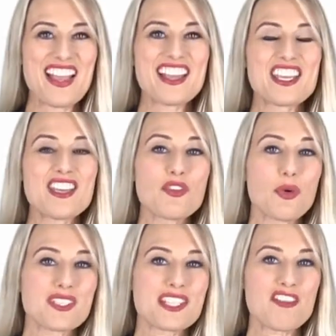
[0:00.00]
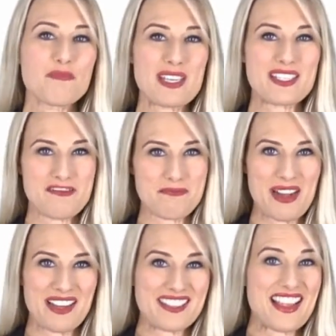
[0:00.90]
Give yourself peace of
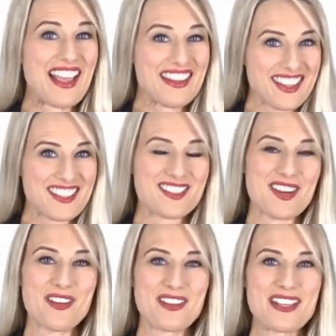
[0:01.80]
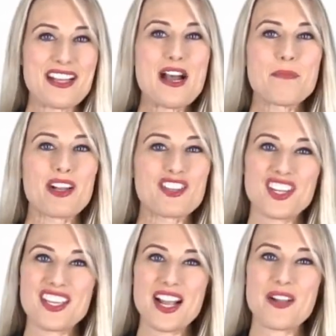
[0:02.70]
mind and get started by checking
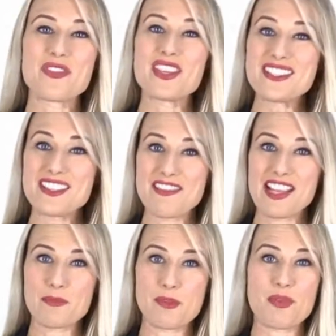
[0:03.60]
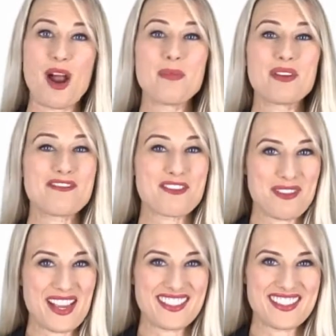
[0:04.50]
out this available property for
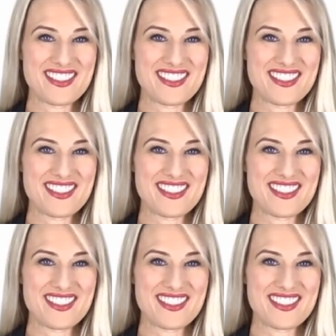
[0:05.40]
rent.